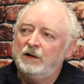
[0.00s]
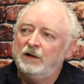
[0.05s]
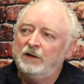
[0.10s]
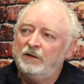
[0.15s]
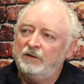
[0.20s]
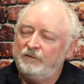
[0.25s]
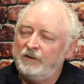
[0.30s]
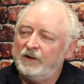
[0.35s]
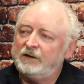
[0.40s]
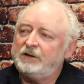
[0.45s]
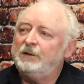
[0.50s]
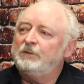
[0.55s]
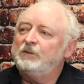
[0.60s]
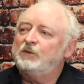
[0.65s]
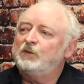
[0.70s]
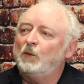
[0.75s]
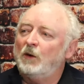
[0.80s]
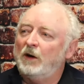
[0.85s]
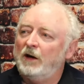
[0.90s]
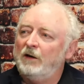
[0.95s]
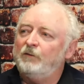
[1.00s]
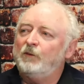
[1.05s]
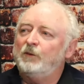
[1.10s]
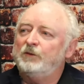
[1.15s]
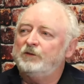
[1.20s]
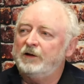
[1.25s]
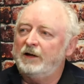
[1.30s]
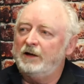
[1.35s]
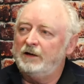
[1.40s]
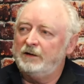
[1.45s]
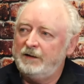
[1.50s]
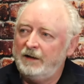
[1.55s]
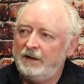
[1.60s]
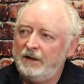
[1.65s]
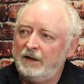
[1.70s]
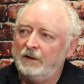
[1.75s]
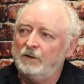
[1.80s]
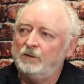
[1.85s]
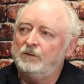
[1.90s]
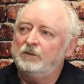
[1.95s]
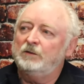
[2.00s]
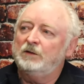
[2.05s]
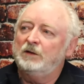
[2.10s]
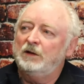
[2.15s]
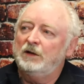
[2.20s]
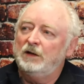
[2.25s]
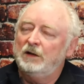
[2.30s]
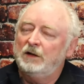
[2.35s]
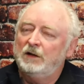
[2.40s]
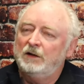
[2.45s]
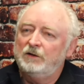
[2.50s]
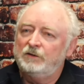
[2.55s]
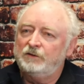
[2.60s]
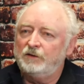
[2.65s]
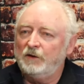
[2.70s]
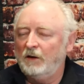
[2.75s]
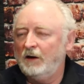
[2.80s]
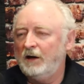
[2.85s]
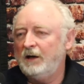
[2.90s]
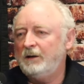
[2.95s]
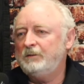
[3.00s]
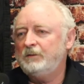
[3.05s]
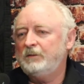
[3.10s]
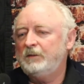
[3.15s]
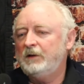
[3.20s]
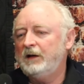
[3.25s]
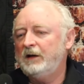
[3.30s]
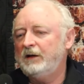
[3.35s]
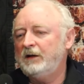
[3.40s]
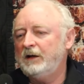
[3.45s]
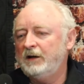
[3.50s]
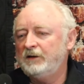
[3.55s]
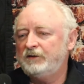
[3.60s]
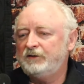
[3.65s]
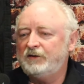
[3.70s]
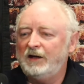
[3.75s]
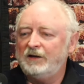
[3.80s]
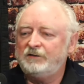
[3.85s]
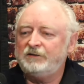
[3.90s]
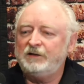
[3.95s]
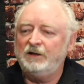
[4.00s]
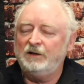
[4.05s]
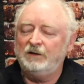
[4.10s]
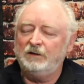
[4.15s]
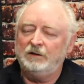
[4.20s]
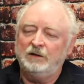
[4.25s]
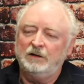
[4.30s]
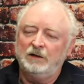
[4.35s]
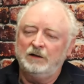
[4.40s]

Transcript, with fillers: The, the, victim's wife was out of town. So I'm uh, assessing